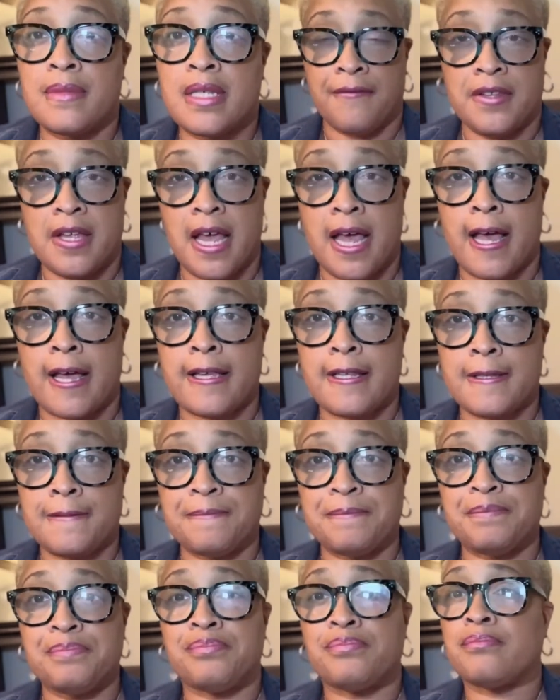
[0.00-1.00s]
techs,
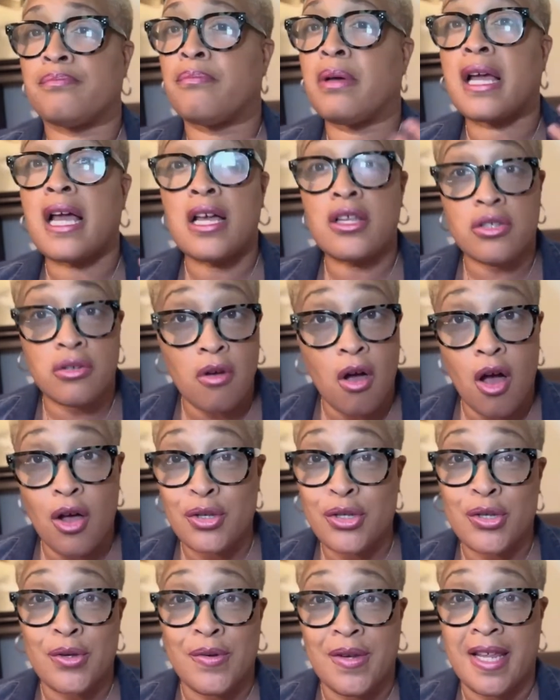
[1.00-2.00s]
because you
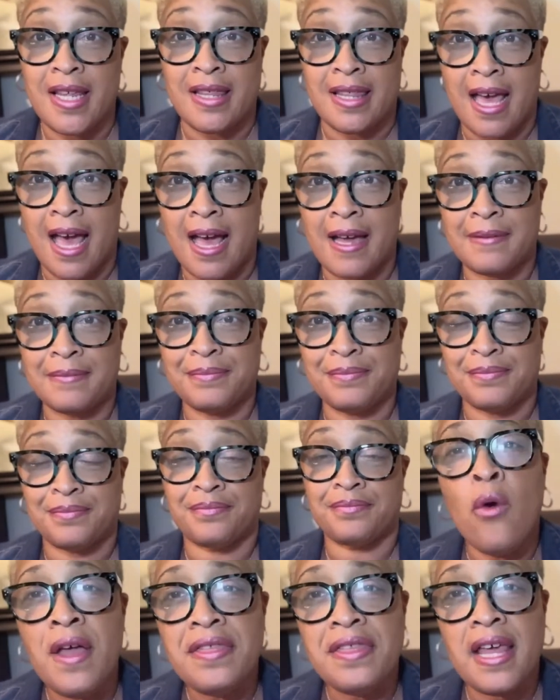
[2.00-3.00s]
also need that.
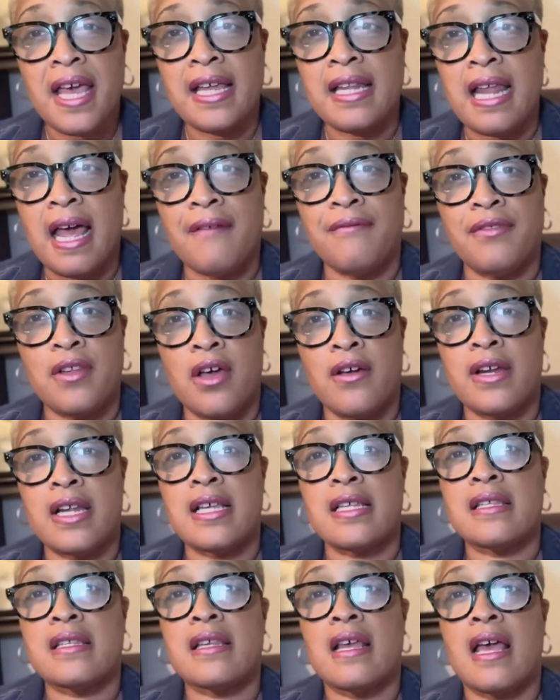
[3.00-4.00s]
One thing that I've noticed